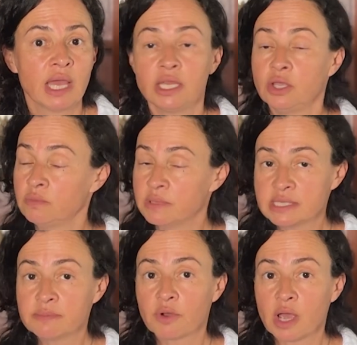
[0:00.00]
and you'd be
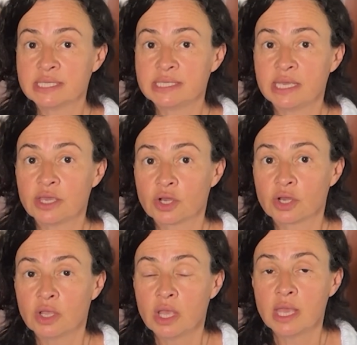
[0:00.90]
surprised
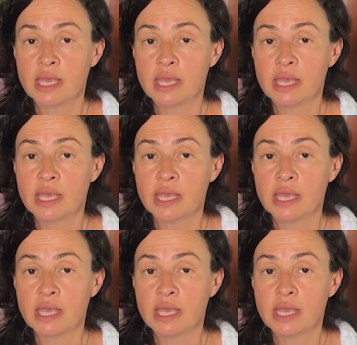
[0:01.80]
here,